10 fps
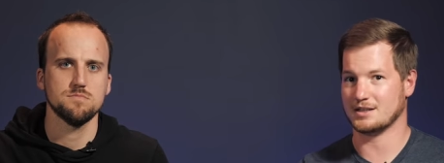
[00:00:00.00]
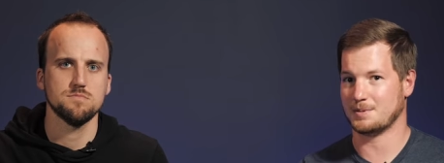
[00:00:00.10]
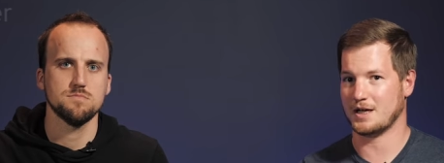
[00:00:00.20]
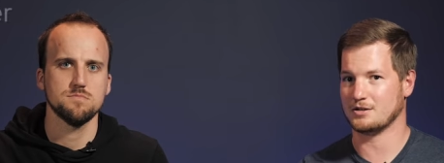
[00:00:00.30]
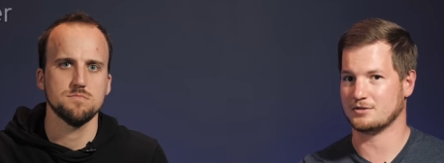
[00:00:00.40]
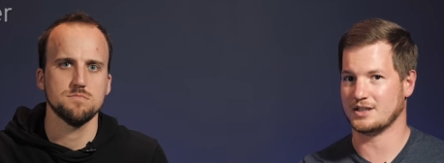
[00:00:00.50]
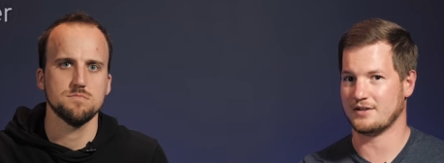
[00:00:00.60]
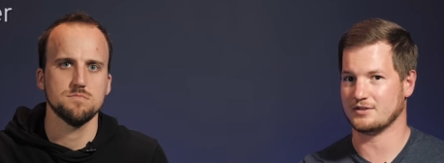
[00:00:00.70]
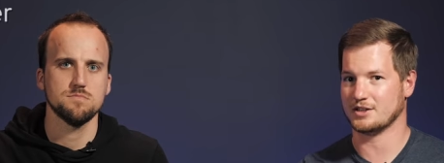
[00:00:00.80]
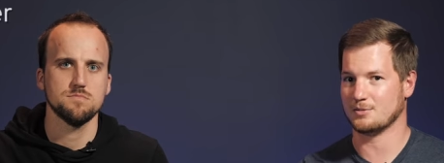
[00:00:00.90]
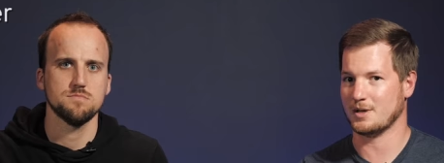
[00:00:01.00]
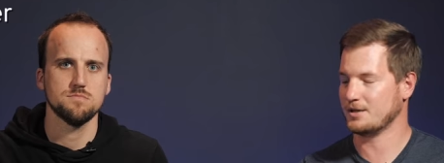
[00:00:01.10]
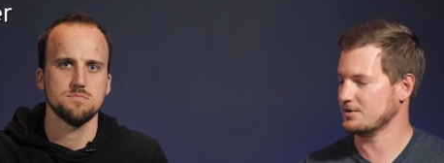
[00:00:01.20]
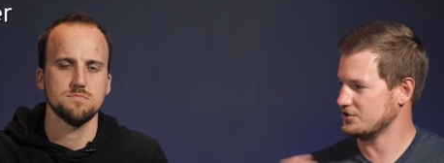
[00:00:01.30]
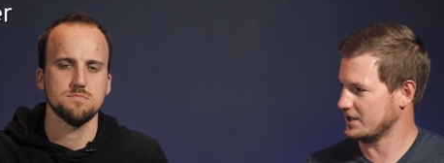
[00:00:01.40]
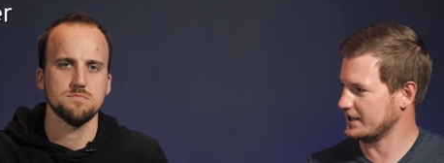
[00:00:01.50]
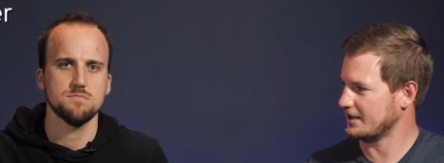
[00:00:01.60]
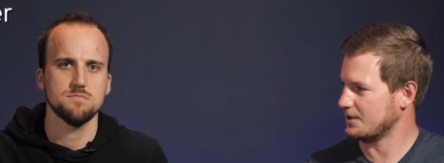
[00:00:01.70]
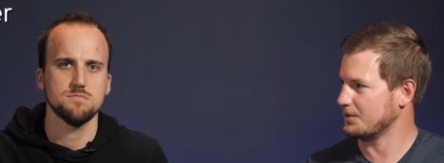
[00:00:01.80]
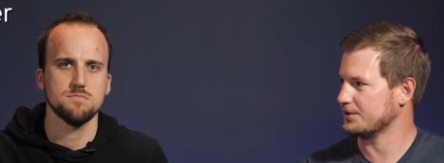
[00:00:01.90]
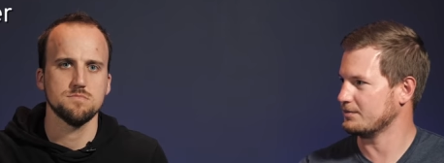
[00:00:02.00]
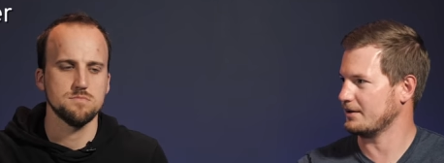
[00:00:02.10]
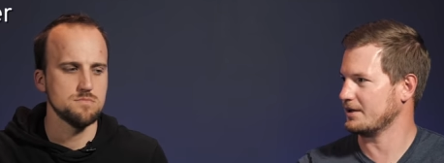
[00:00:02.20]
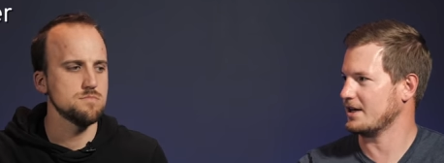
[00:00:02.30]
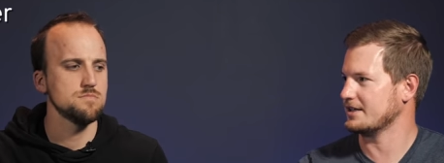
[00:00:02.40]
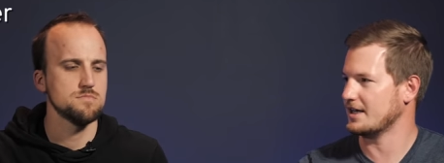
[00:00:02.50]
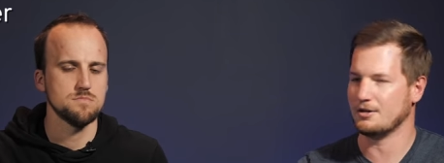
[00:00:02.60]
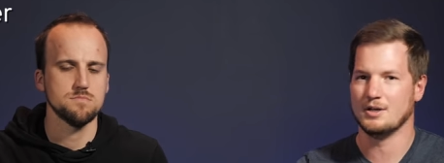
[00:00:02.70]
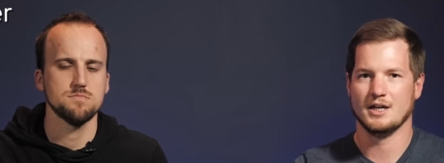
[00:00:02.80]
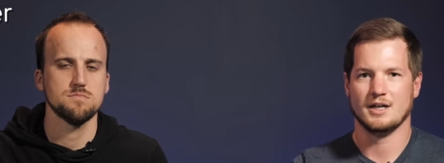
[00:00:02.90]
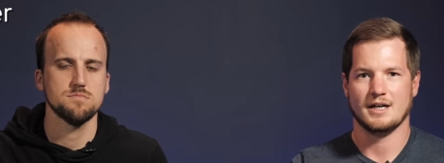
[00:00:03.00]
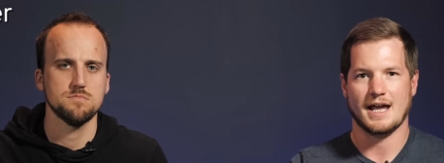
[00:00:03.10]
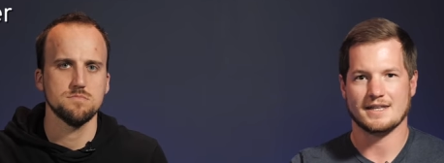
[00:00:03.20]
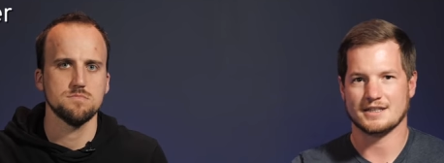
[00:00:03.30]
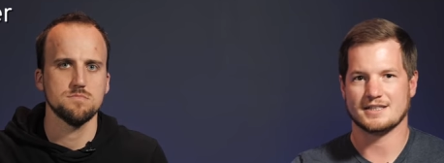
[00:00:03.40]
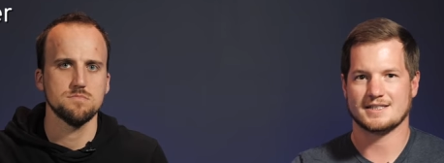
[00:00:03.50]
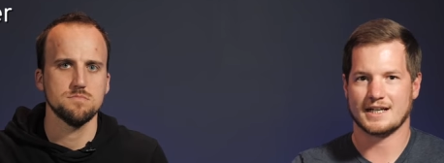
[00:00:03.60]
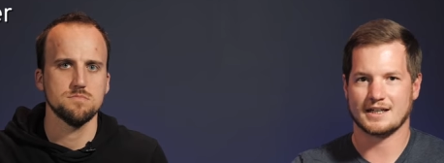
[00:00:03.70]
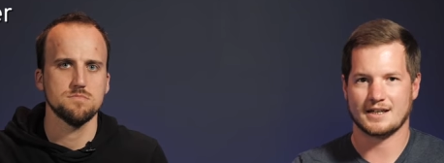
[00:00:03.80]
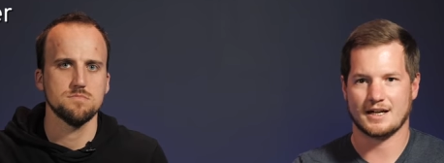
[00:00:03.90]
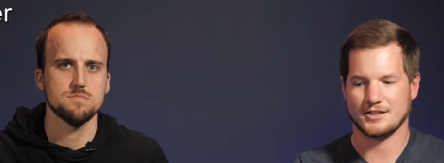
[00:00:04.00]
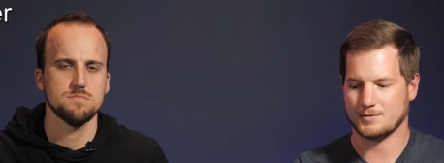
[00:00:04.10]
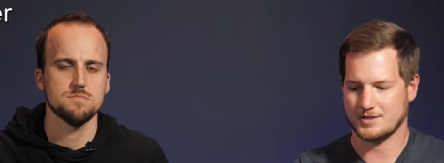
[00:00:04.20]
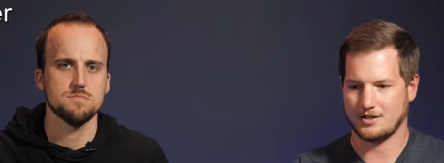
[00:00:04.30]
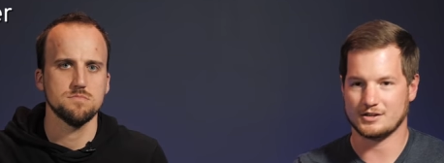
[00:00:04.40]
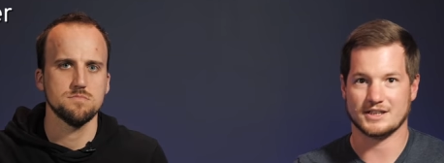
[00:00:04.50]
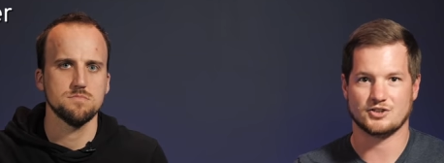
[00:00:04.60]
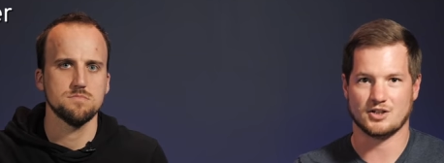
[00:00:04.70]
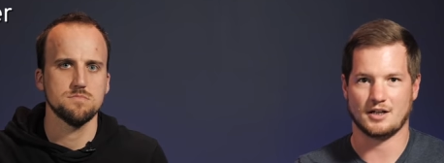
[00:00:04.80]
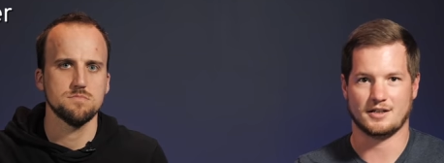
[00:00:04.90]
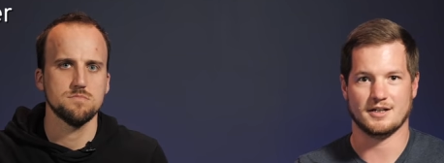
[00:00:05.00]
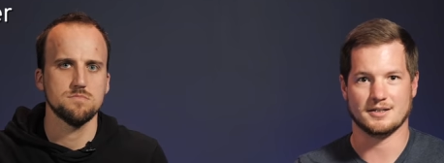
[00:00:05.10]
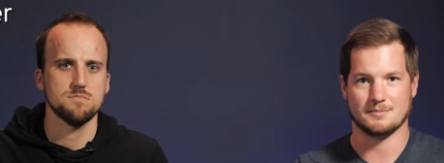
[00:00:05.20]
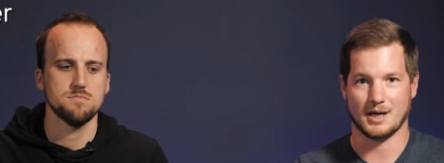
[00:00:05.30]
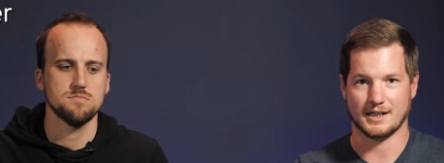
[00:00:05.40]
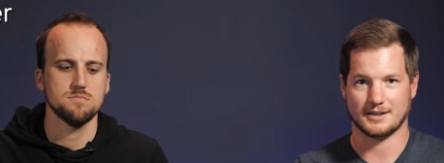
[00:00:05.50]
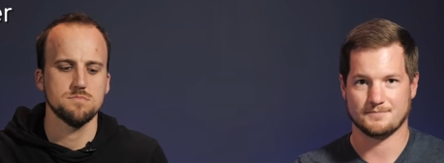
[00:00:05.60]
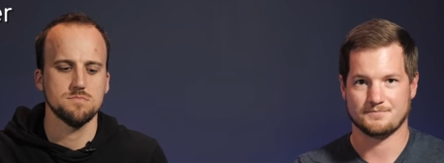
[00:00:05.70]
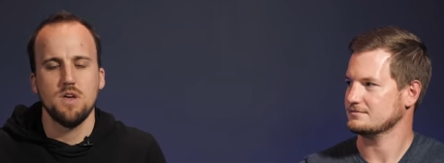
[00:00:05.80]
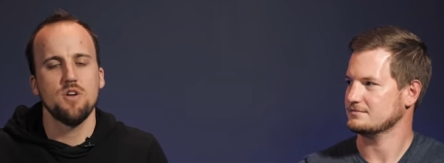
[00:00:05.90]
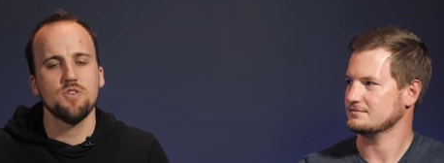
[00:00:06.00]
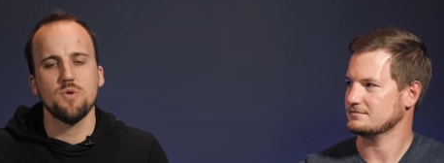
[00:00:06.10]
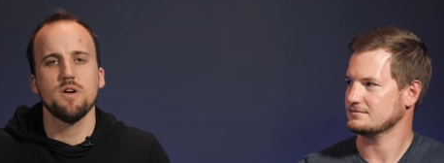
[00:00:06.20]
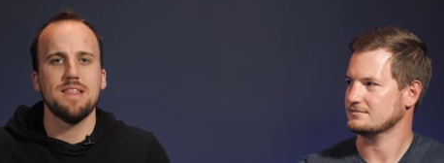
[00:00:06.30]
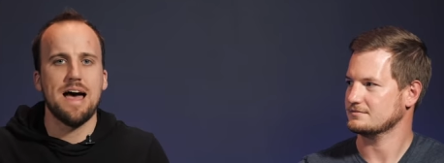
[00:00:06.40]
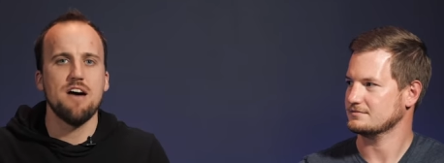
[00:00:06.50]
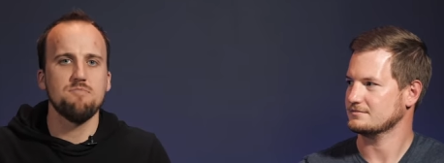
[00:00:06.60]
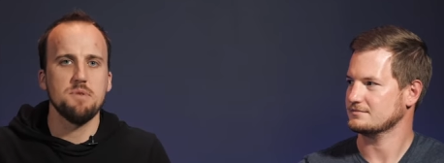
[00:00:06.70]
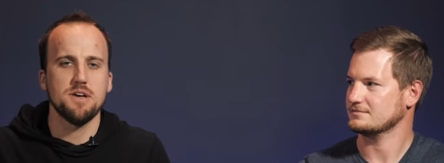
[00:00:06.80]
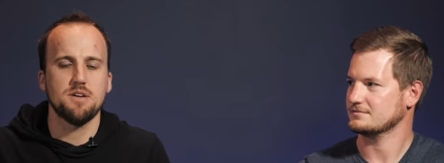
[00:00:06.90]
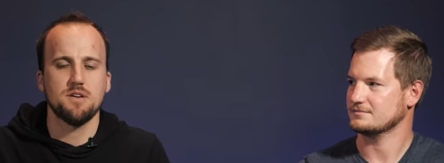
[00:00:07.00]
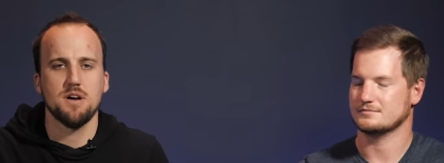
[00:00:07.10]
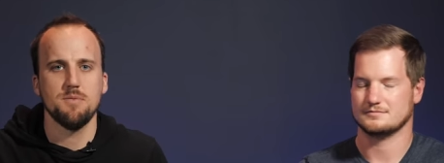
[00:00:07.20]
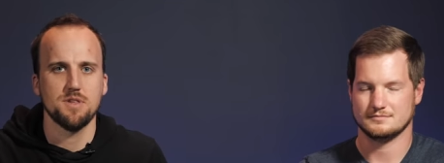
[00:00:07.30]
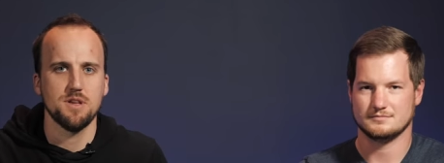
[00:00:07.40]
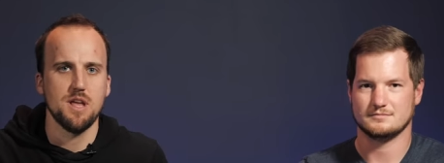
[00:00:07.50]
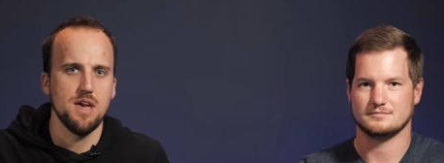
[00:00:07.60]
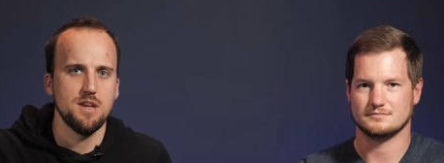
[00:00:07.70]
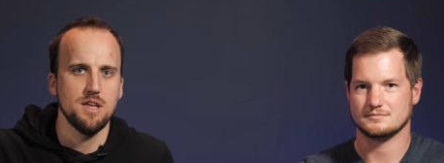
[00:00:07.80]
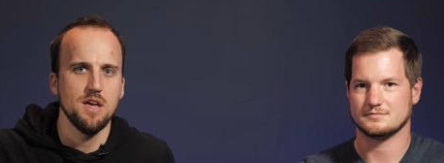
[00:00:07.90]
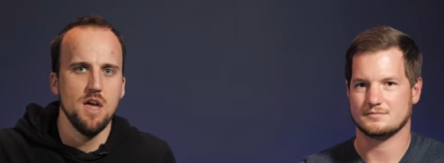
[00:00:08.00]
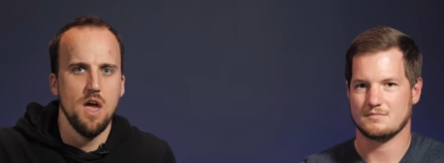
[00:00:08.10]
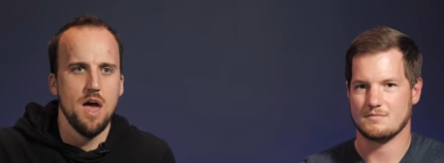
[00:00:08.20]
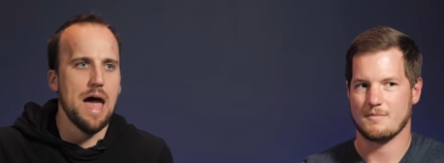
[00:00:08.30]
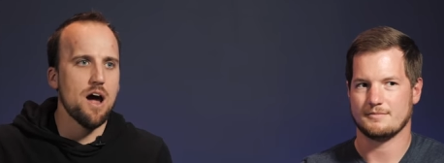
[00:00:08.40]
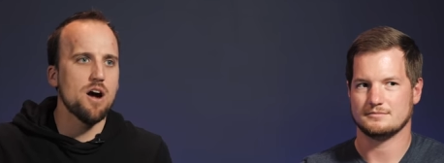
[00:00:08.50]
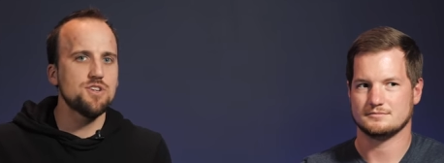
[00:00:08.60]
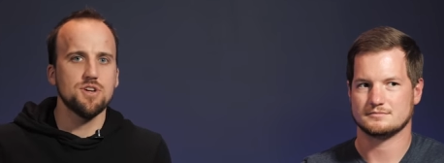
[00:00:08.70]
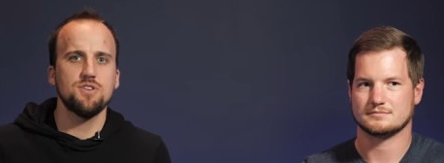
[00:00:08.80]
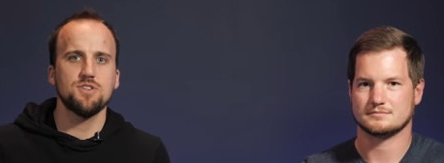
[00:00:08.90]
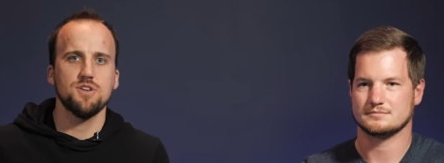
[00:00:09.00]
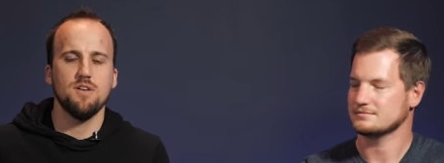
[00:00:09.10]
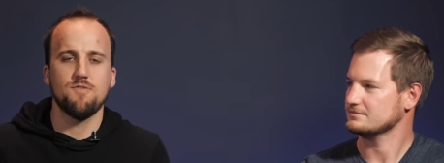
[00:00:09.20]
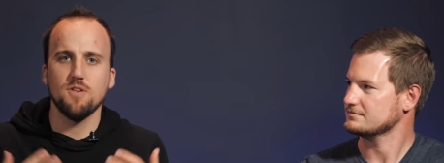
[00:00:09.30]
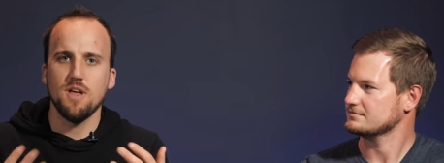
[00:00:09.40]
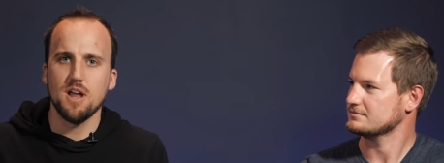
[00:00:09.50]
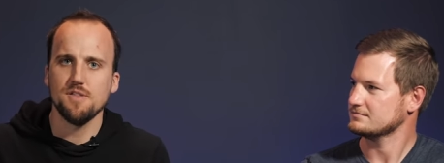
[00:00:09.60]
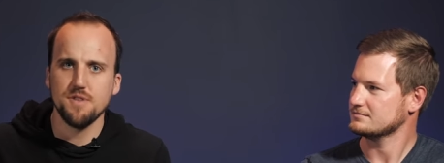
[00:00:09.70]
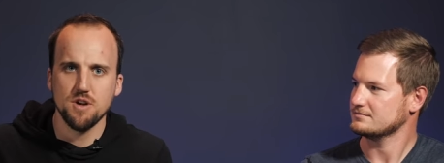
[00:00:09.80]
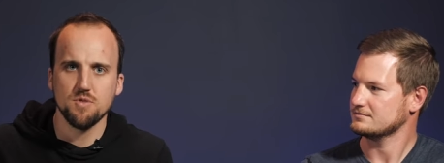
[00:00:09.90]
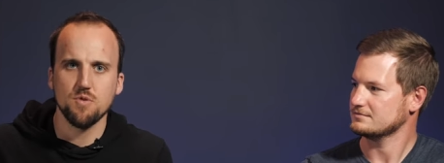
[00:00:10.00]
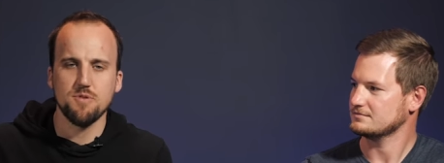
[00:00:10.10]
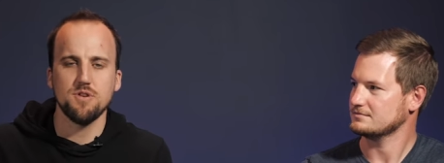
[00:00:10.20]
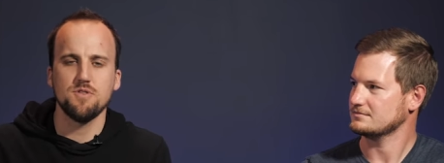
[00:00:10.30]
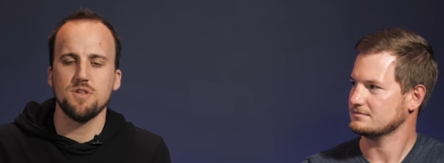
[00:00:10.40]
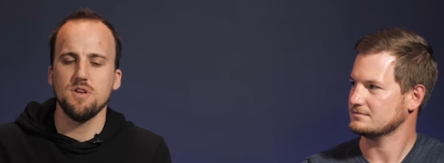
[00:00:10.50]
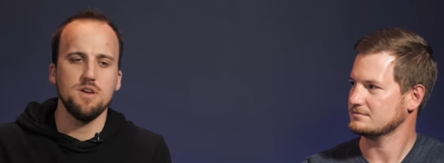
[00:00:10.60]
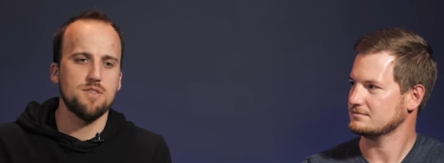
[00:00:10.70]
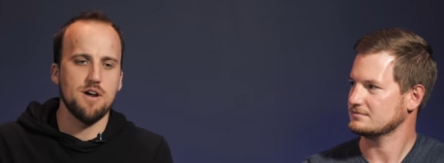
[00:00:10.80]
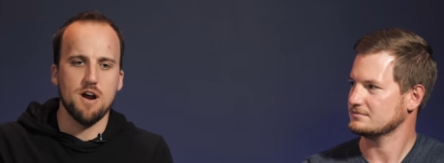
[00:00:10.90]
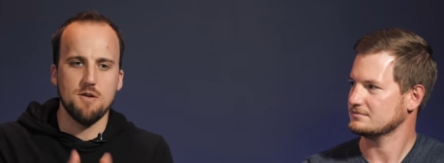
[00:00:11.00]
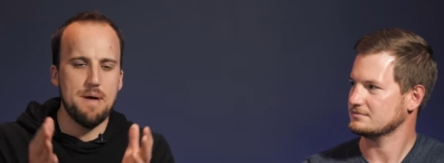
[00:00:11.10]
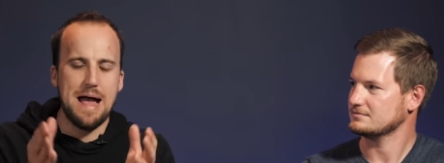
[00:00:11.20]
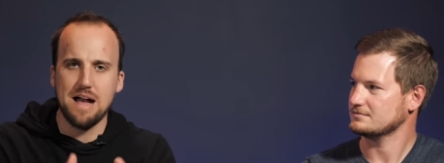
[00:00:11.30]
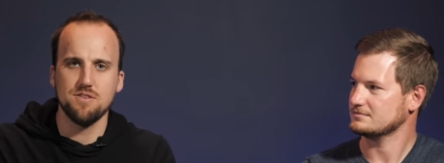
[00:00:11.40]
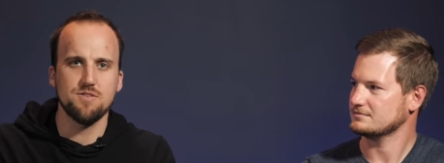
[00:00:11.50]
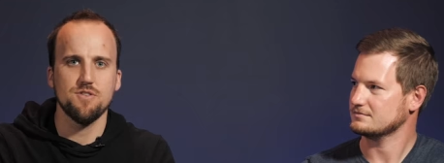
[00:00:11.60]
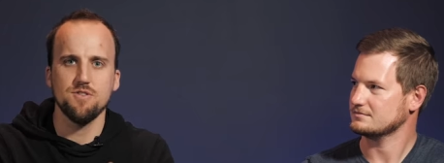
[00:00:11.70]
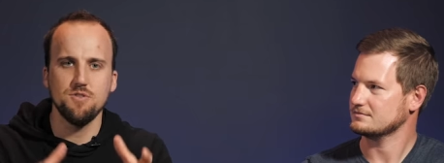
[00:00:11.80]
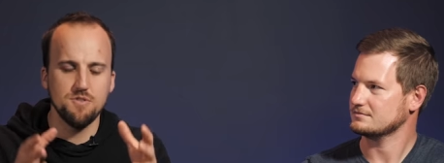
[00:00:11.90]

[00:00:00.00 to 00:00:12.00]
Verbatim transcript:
Speaker 1: lapel or lavalier mic, which Jake and I are both wearing right now. And then the second kind is what's called a shotgun mic.
Speaker 2: Here's where a lav mic comes in handy. At our church, for a lot of the videos we're producing, it's our pastor